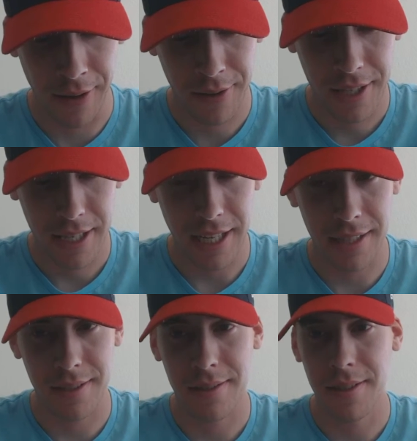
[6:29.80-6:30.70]
though.
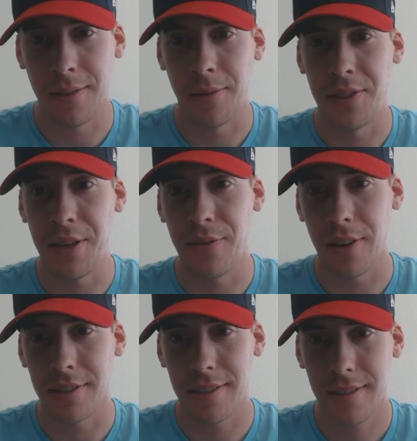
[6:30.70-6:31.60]
That's the
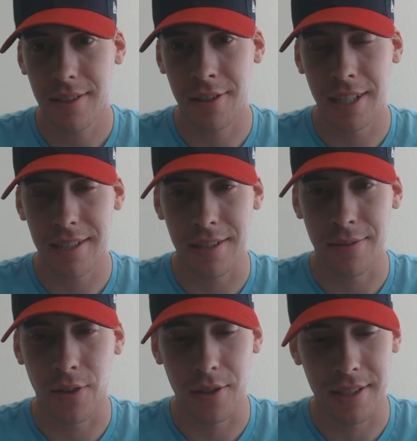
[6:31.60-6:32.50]
defaults, or that's
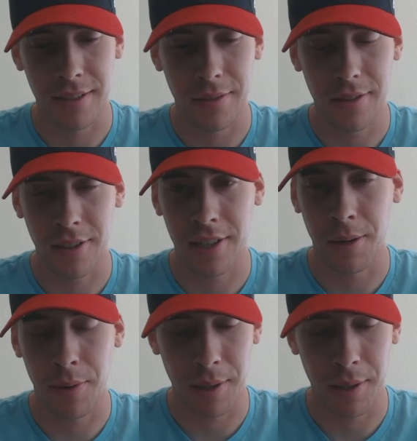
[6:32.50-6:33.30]
the faults in looking at